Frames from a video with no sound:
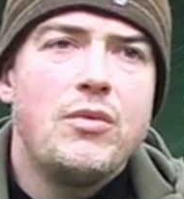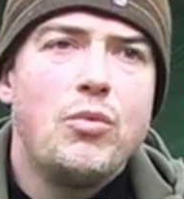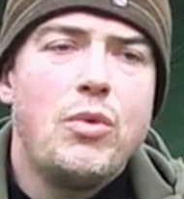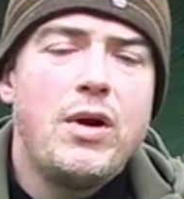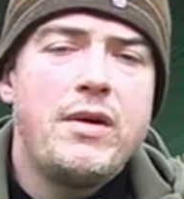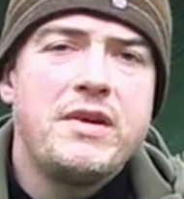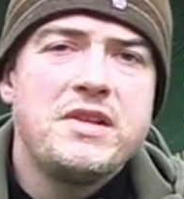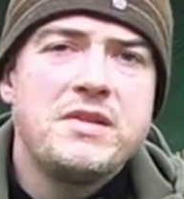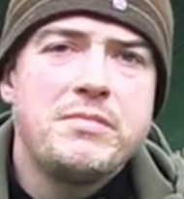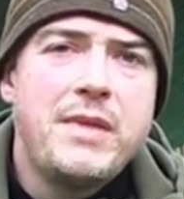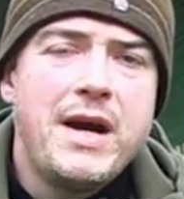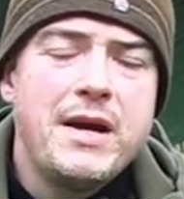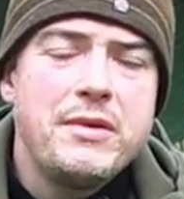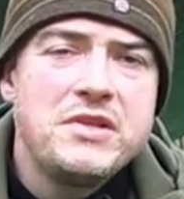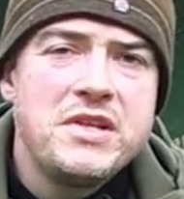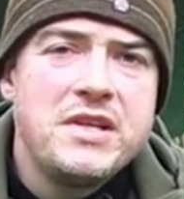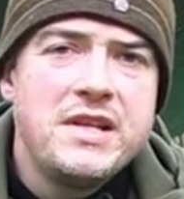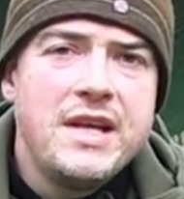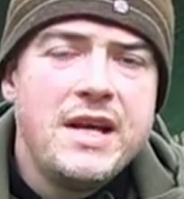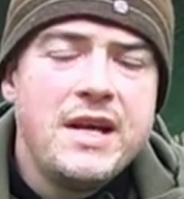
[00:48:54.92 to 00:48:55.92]
Whereas
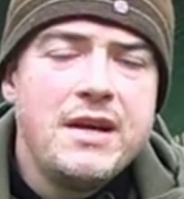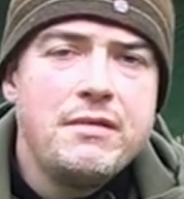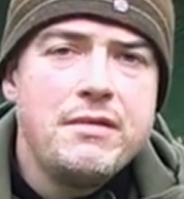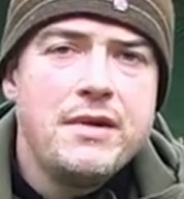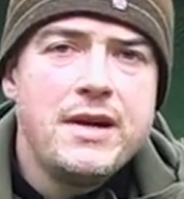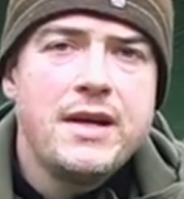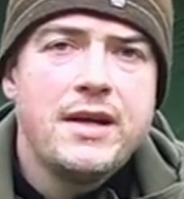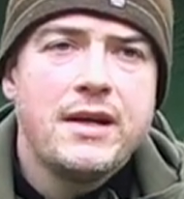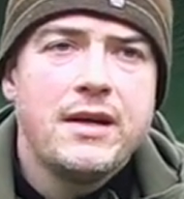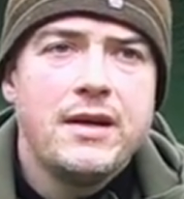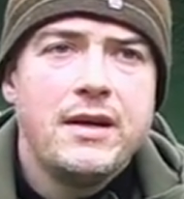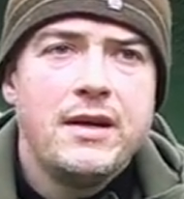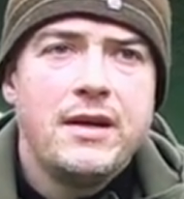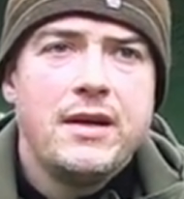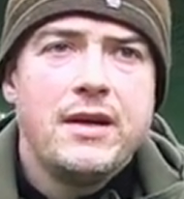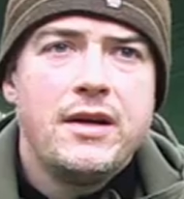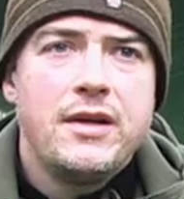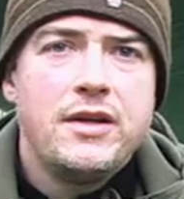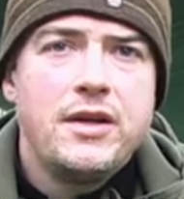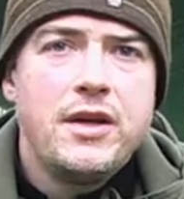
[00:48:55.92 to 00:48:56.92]
mountaineering
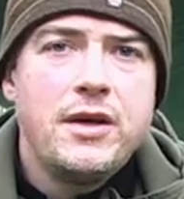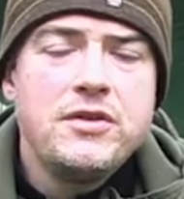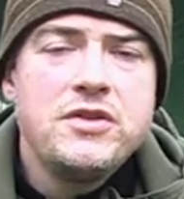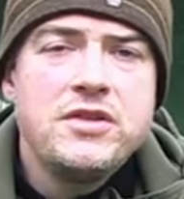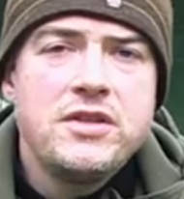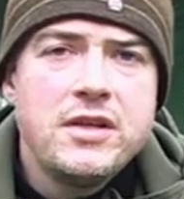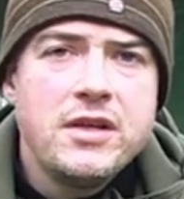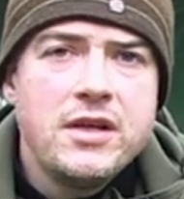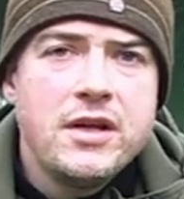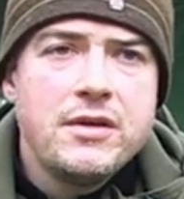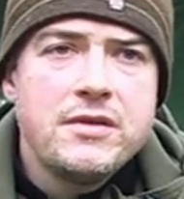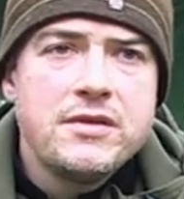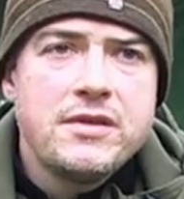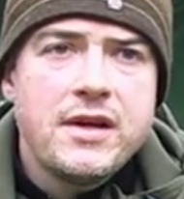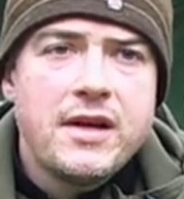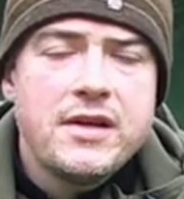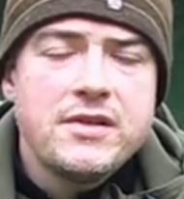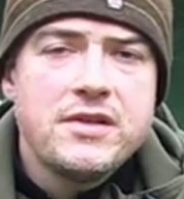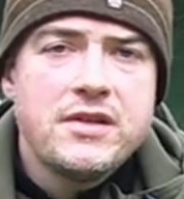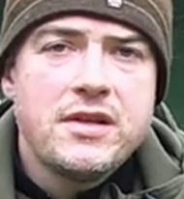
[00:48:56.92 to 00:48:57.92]
used to use
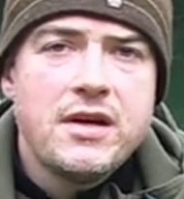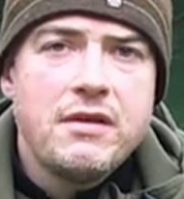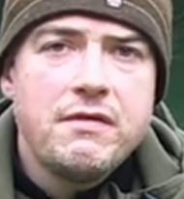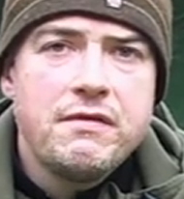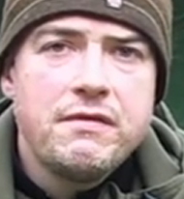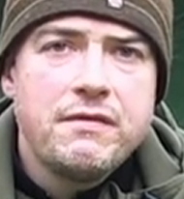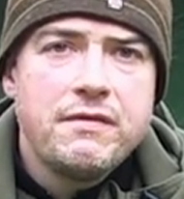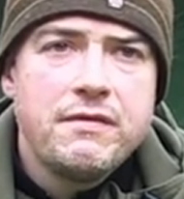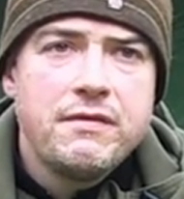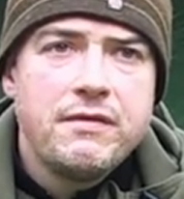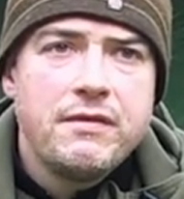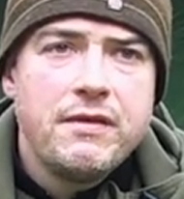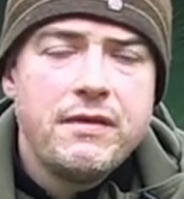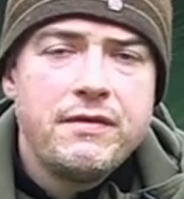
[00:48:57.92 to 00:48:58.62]
that stuff.